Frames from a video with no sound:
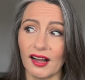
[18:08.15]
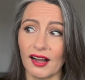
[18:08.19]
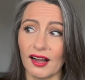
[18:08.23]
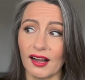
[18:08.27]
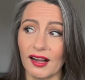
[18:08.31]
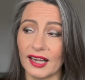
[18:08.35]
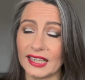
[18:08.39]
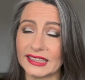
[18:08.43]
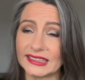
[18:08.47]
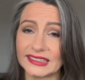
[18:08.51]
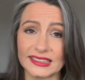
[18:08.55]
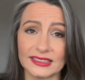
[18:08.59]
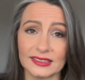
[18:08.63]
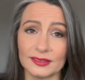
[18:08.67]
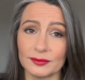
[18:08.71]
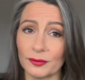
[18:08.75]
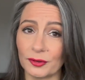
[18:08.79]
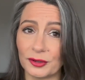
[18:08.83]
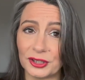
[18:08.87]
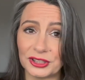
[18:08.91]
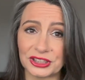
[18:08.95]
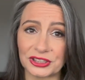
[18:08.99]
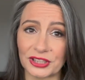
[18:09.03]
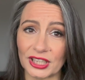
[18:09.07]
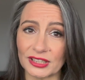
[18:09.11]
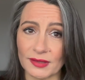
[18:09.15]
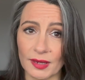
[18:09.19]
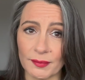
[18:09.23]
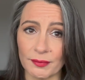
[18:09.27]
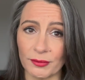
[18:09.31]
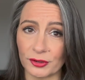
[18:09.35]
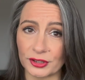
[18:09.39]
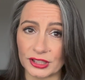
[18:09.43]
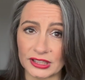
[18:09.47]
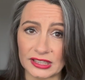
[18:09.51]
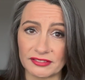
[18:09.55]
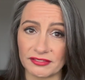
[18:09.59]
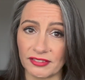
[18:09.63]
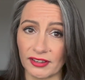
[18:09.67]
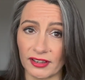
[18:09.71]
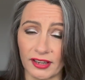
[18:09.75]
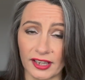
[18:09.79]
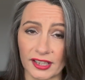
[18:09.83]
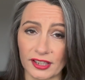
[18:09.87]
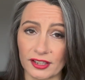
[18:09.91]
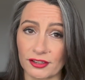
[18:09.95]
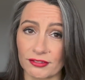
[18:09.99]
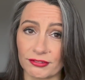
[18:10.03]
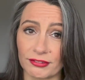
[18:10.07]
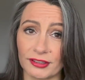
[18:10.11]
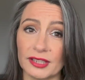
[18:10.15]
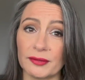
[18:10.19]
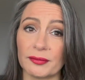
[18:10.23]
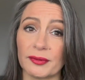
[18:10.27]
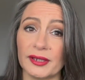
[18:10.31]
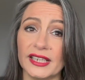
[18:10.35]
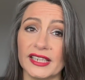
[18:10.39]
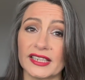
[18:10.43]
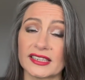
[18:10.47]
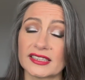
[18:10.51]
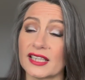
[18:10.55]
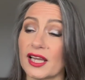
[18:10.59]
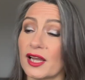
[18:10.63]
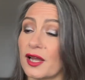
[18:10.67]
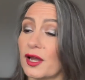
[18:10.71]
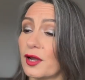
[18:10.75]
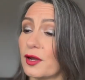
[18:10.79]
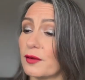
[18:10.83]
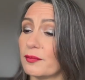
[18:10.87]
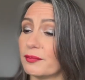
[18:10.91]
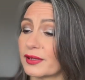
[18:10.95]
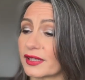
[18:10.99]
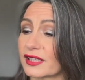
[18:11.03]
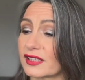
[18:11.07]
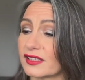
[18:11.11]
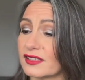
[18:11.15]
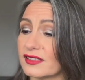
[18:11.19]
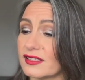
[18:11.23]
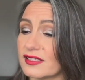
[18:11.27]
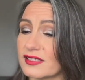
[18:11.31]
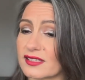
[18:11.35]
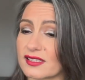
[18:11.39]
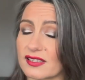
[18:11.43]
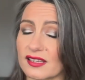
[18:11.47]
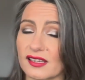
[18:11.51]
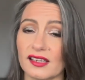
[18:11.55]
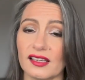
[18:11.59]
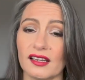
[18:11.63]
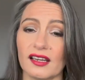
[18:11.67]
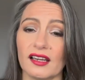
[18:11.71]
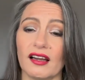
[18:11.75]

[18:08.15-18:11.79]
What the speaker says: I didn't moisturize my body for like 3 weeks because